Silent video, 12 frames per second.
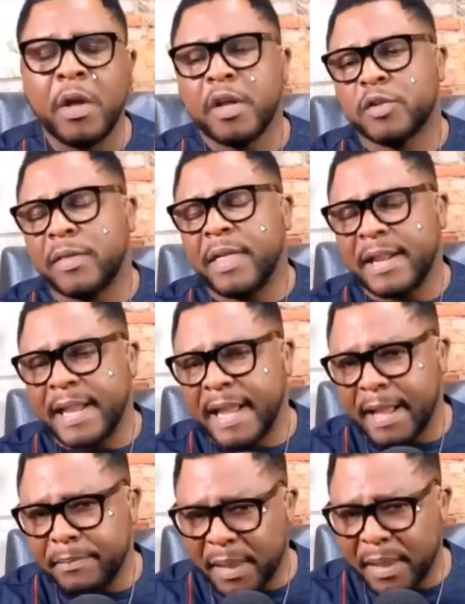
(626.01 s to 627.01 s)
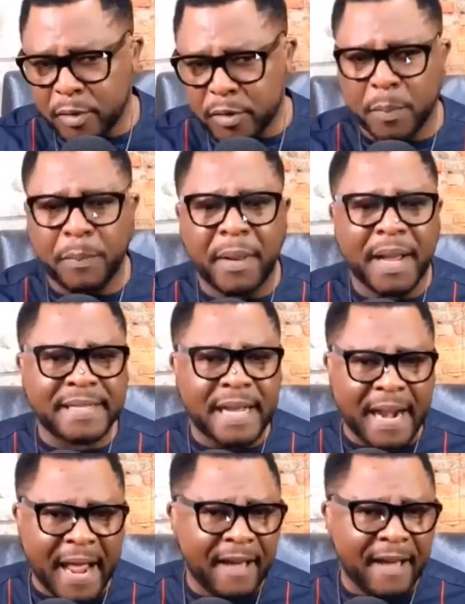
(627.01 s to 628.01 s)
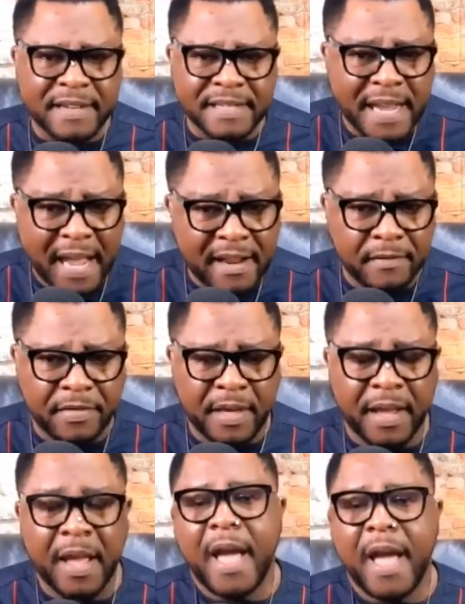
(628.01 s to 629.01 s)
so that they can be able to plant and harvest anything.